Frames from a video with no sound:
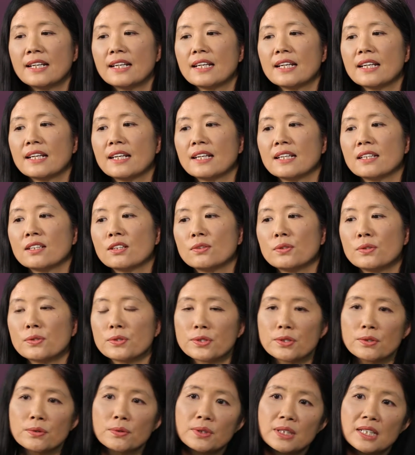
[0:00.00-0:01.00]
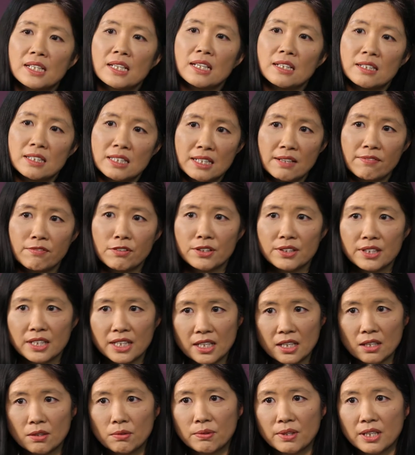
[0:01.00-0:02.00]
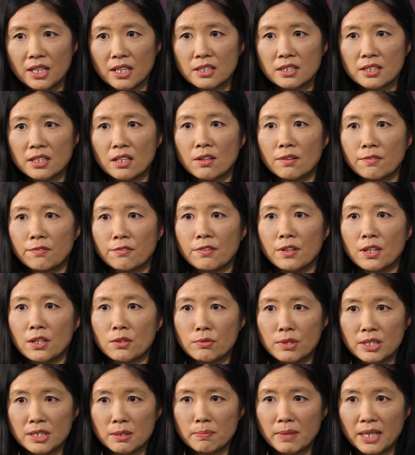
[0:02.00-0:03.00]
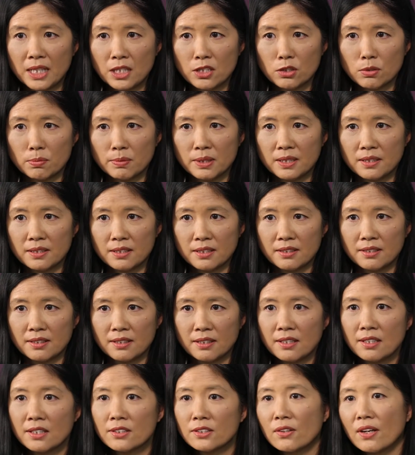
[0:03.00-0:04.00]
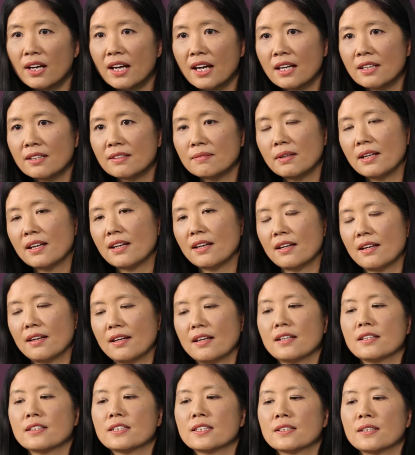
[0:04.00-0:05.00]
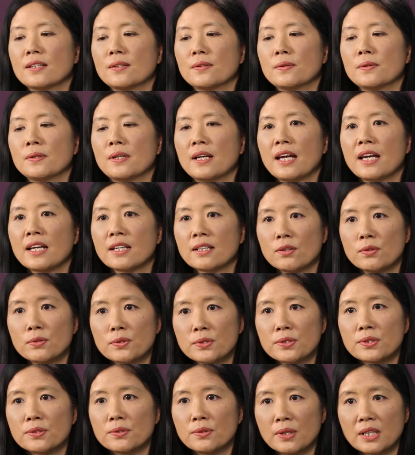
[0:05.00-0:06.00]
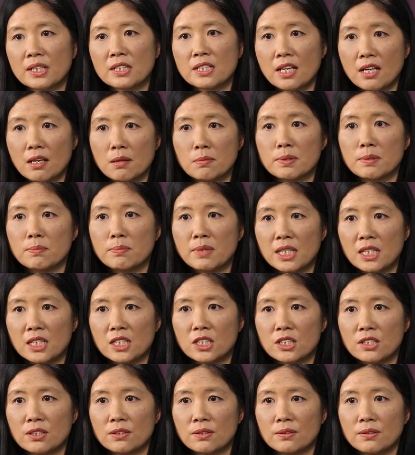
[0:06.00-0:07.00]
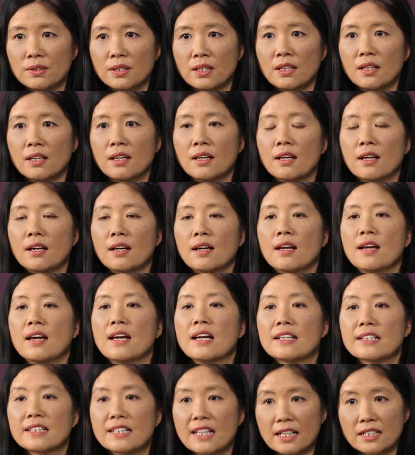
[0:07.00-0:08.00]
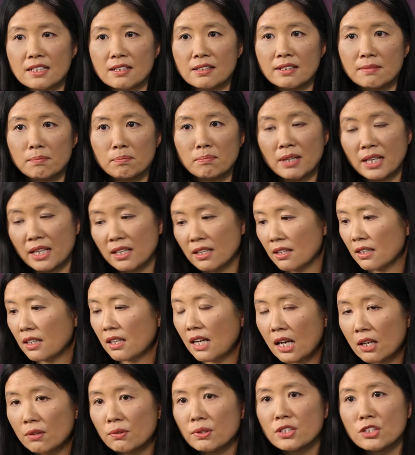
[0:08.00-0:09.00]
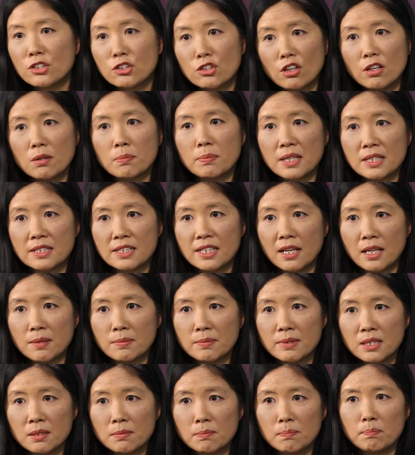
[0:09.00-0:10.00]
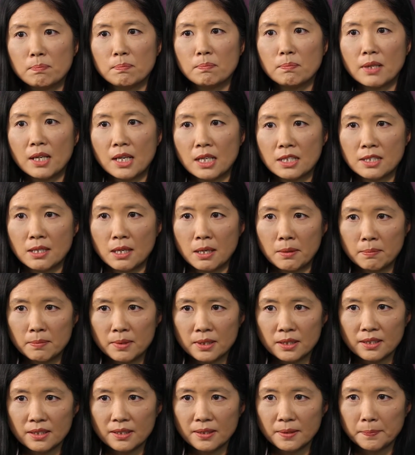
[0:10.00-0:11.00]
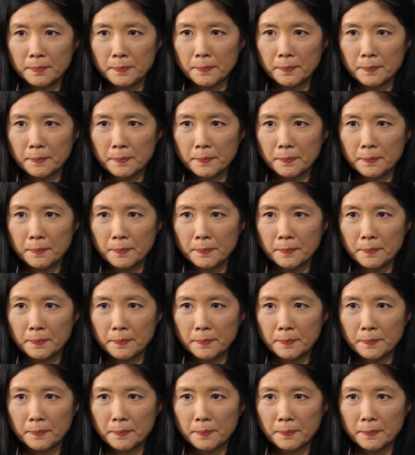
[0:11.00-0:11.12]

and also the different areas of uh, risk management. So I, so, and also it helps me to uh, get my current job assignment. assignment.